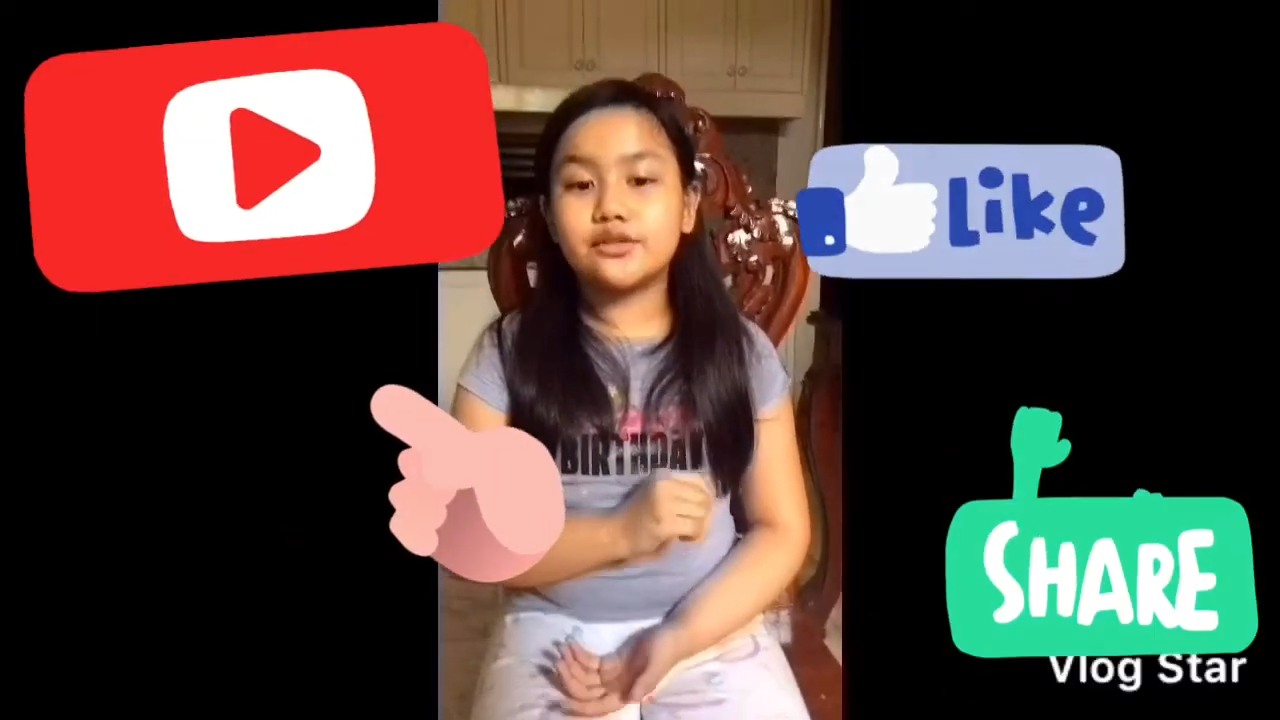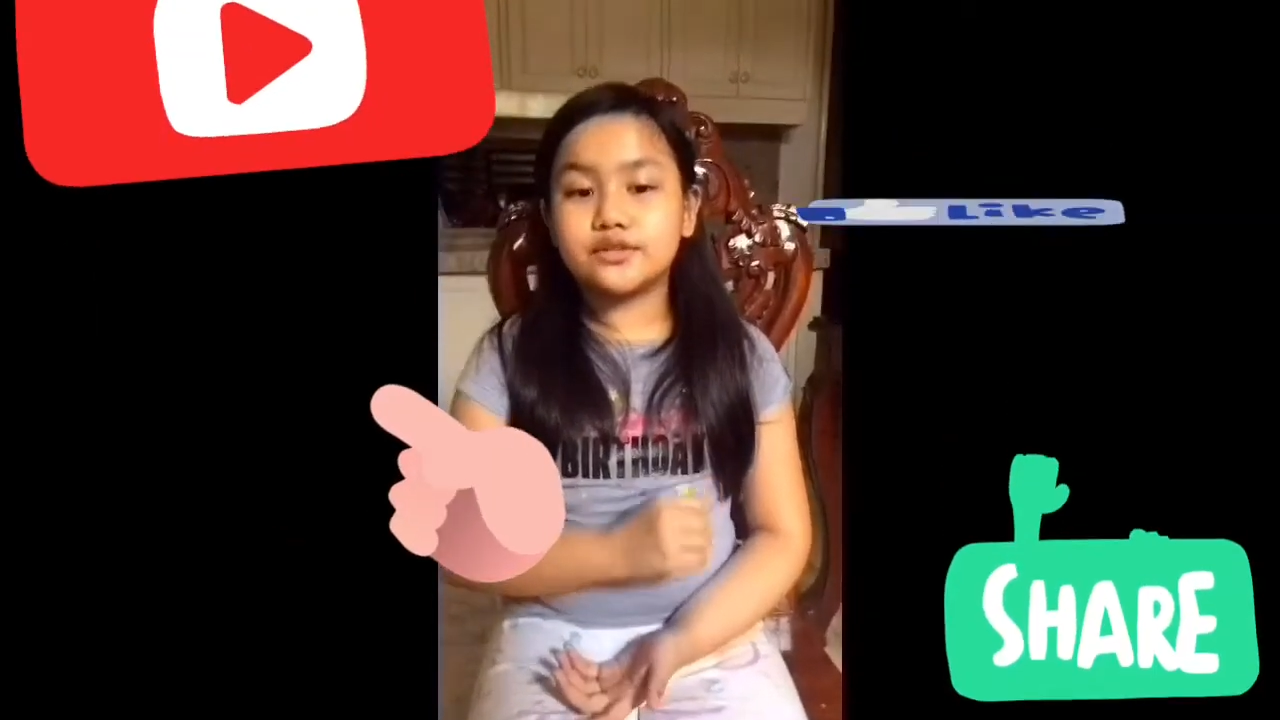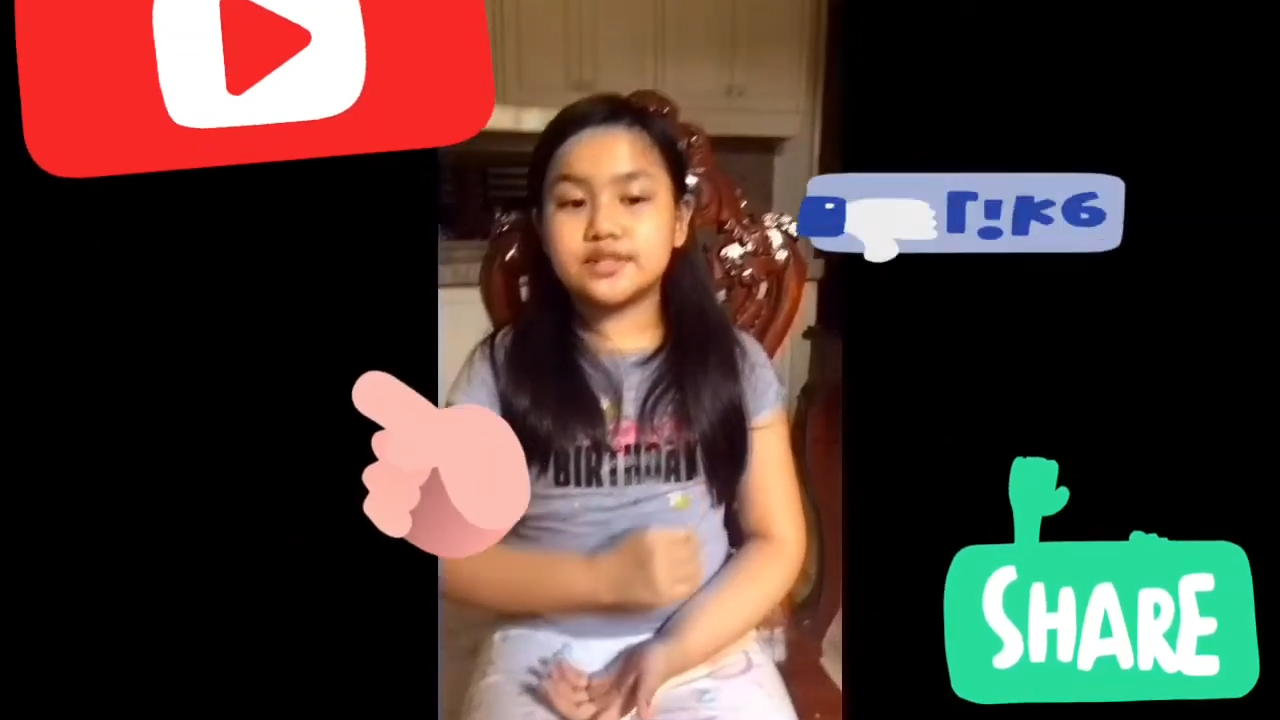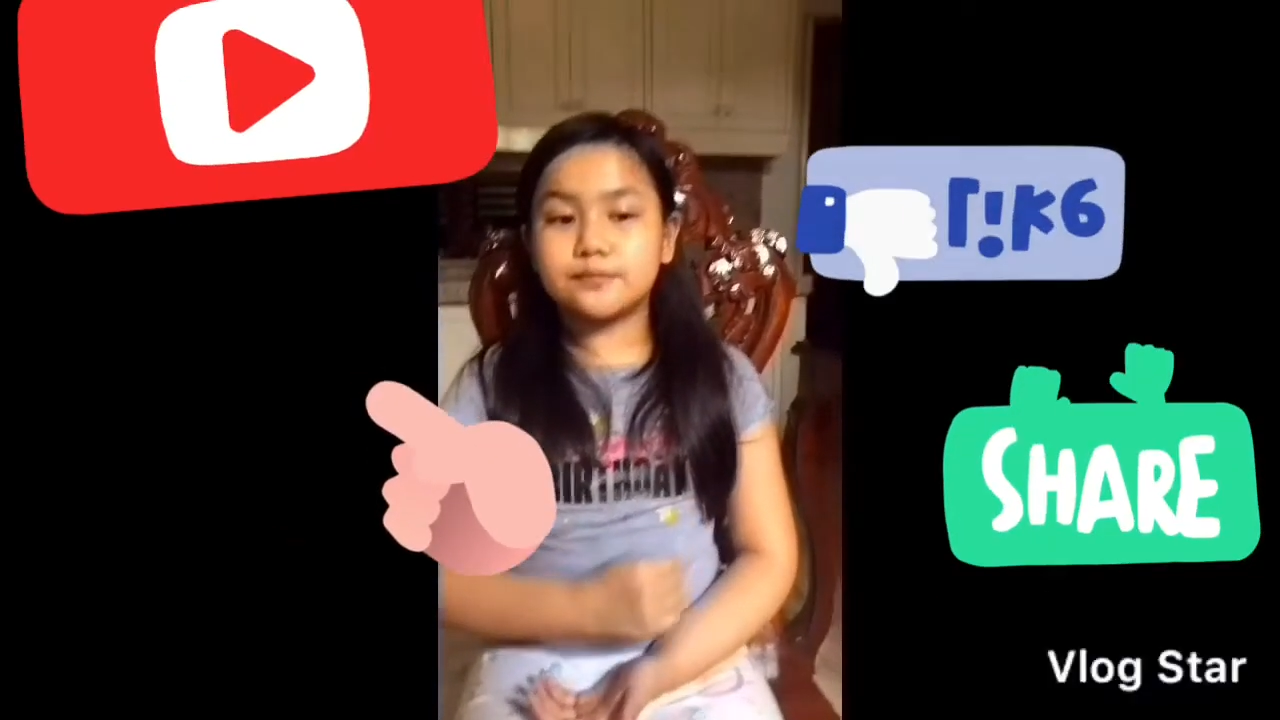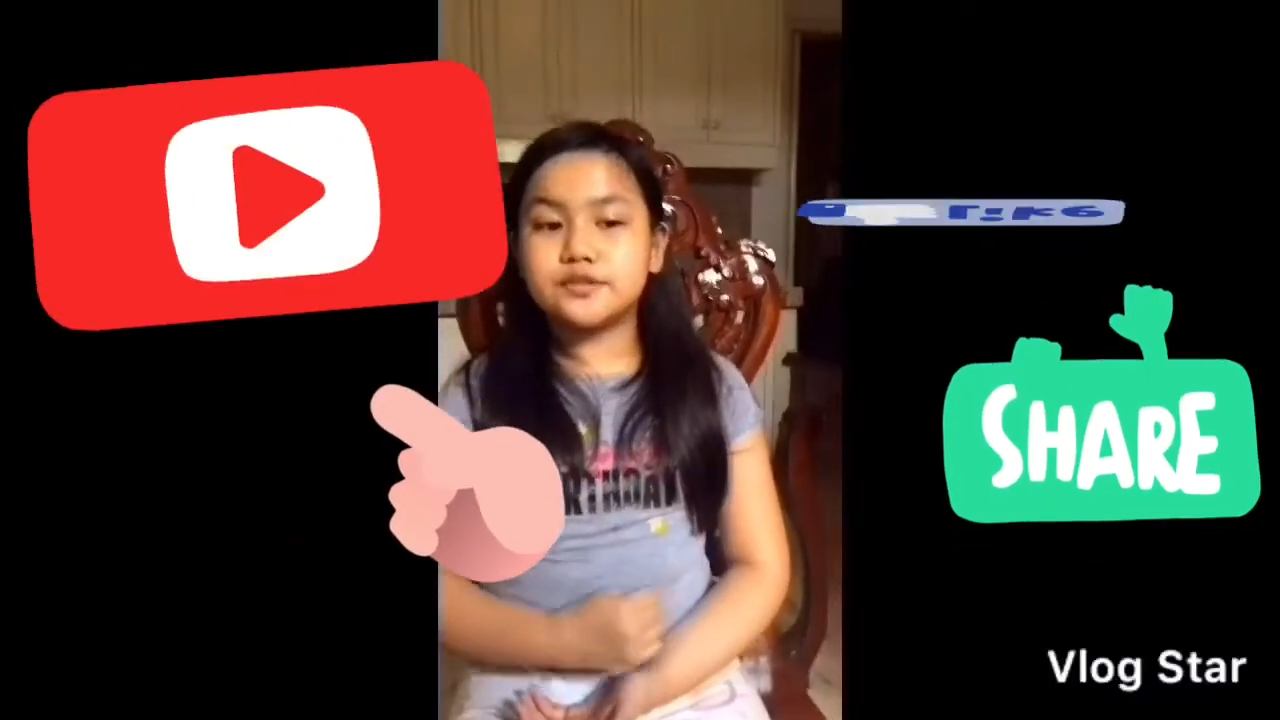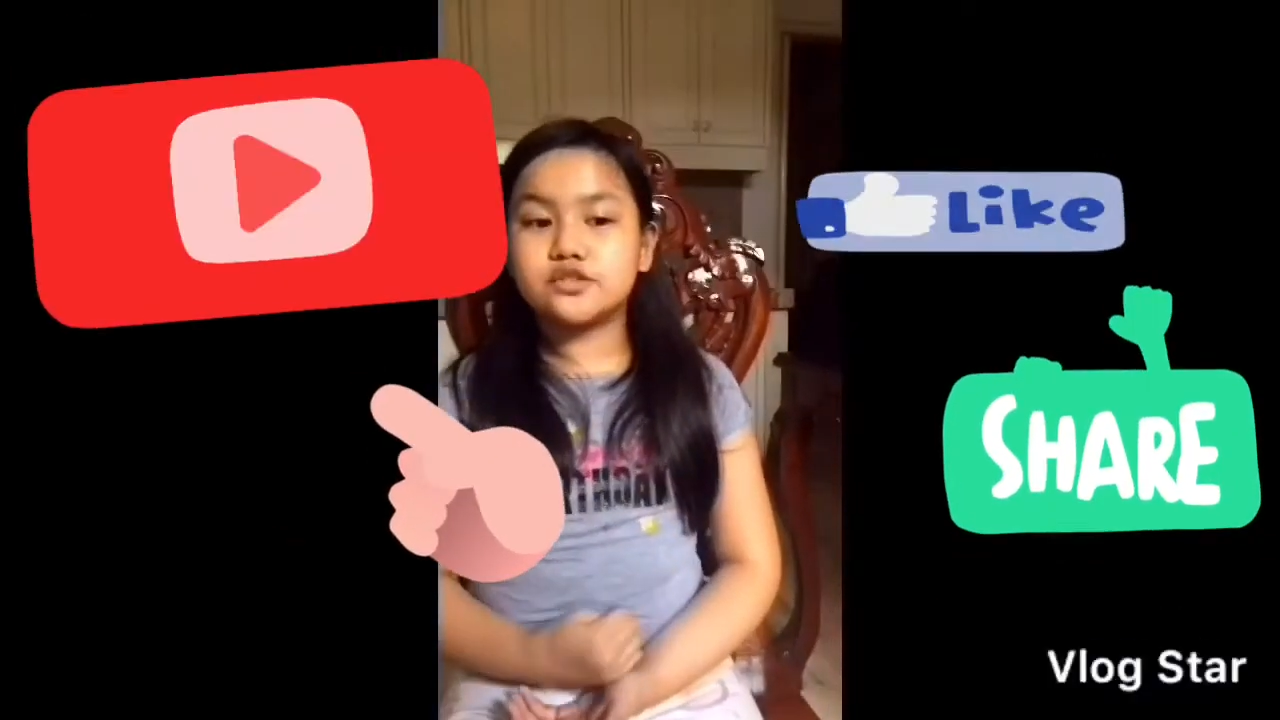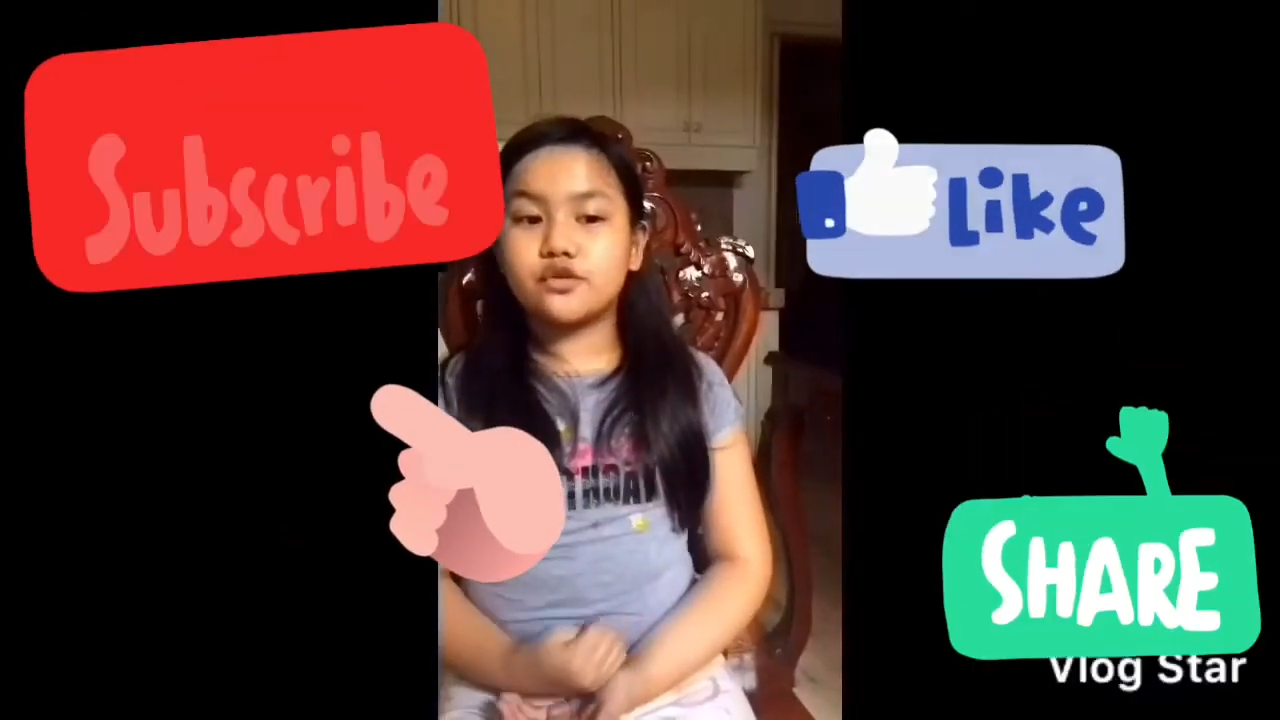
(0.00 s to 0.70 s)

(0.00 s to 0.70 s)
to subscribe.